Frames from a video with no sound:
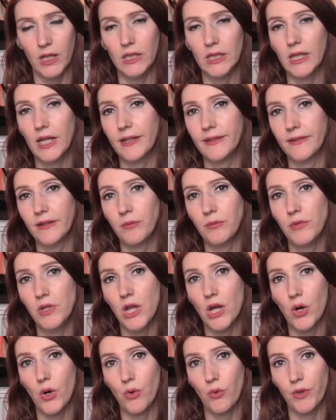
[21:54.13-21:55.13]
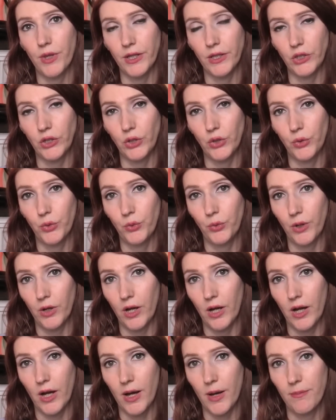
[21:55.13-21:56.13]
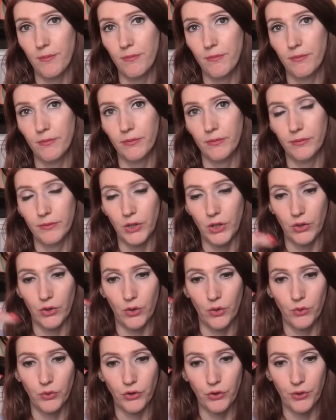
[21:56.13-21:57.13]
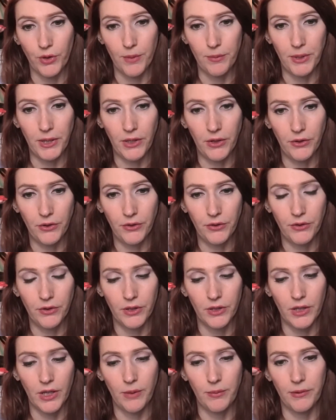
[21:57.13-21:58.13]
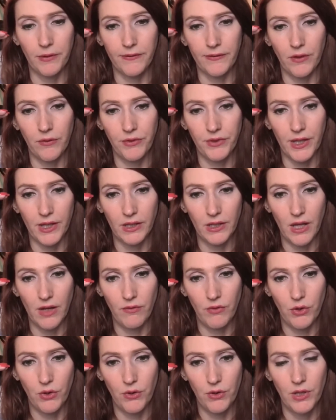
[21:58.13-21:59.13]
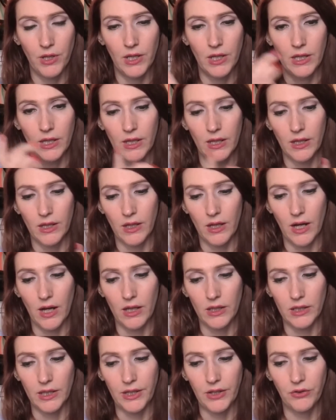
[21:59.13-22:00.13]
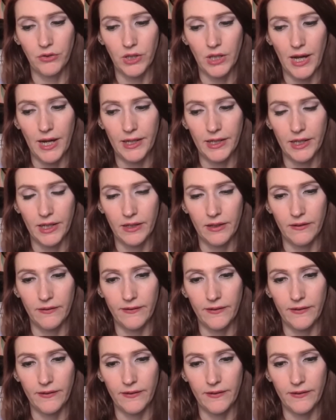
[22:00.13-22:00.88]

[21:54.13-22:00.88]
let them know that you, um, you know, you're up here, keep yourself at that level, uh, lay your line in the